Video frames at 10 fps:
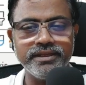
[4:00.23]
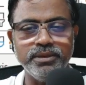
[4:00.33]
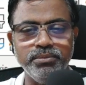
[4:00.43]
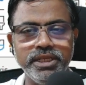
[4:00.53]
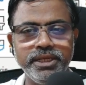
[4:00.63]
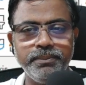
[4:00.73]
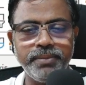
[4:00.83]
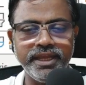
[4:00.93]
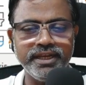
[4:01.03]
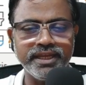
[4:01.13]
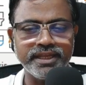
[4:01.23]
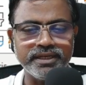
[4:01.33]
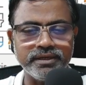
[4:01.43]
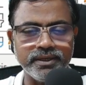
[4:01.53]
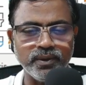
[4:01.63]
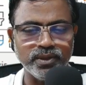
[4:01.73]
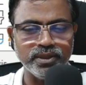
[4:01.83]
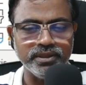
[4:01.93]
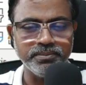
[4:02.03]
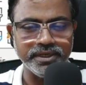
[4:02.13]
the build pane. I can click on
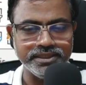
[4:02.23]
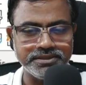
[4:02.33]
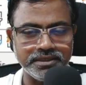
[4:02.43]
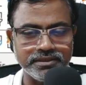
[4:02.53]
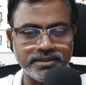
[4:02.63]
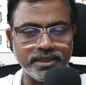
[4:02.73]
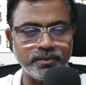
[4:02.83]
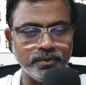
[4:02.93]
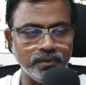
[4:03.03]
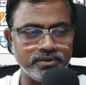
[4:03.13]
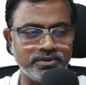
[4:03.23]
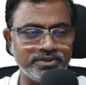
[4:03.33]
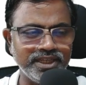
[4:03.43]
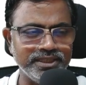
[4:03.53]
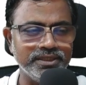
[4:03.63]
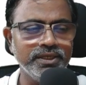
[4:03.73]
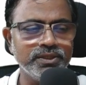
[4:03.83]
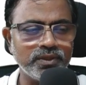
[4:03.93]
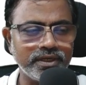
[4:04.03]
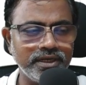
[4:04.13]
the pie chart. That will also change.
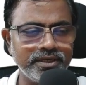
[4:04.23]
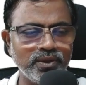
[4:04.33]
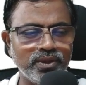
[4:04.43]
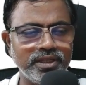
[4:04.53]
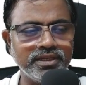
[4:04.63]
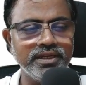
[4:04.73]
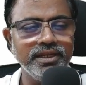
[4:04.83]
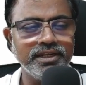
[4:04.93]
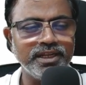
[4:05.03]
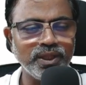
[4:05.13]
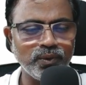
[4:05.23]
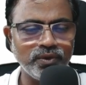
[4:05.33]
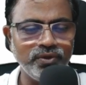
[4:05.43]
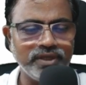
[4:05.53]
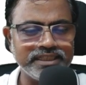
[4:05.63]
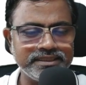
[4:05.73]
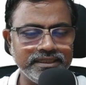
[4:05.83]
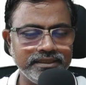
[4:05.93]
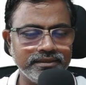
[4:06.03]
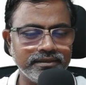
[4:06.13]
So I clicked on that. Now you can
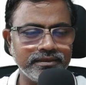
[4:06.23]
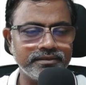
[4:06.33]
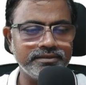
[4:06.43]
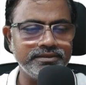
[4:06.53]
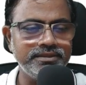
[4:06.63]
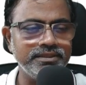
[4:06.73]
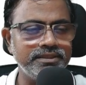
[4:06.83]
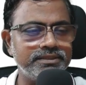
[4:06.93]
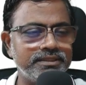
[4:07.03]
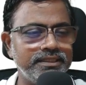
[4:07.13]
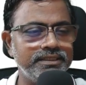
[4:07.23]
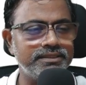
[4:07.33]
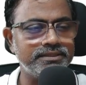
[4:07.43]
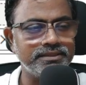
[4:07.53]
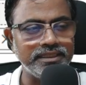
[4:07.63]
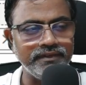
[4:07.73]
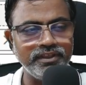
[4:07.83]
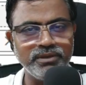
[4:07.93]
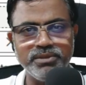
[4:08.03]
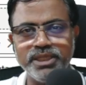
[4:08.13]
see here, this is
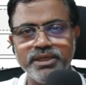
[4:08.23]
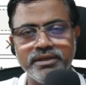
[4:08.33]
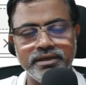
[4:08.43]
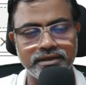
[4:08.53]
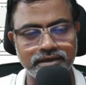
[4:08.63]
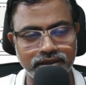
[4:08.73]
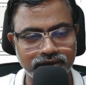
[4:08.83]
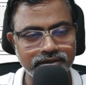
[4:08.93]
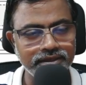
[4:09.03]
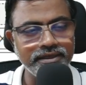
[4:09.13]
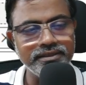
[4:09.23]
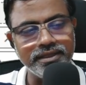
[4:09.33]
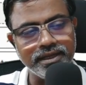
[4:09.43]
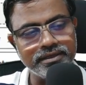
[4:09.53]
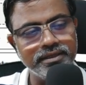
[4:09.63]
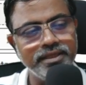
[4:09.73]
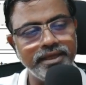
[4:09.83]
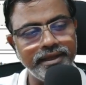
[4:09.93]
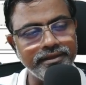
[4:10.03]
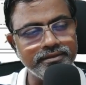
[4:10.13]
giving me a clarity that,
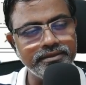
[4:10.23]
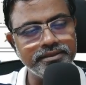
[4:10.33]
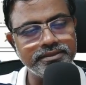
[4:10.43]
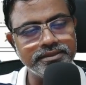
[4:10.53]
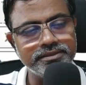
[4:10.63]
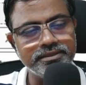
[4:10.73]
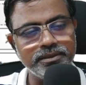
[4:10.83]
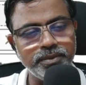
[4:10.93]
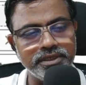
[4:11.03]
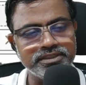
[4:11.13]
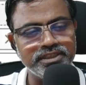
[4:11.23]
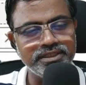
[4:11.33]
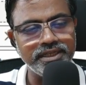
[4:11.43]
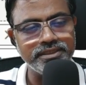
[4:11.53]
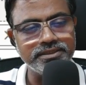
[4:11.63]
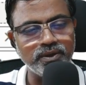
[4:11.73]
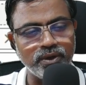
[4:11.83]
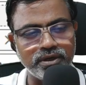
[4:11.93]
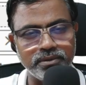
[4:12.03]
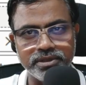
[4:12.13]
hey, this is the percentage
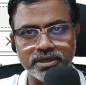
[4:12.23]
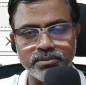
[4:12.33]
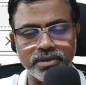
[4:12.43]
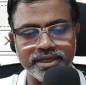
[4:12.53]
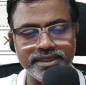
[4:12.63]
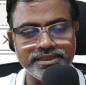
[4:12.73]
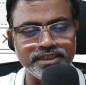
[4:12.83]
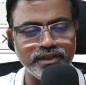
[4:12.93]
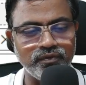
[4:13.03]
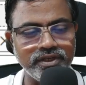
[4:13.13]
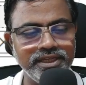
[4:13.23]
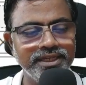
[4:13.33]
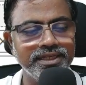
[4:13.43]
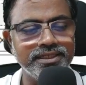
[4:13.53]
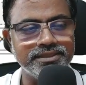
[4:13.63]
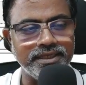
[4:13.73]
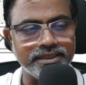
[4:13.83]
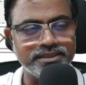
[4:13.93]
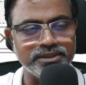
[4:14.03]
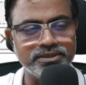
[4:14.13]
contributed by each and every
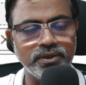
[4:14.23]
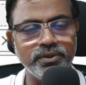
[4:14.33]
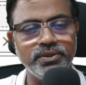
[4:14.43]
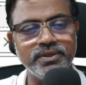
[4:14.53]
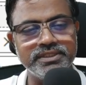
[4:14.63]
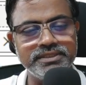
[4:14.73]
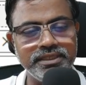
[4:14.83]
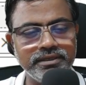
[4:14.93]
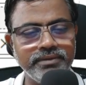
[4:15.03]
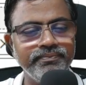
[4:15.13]
section. So you can see here,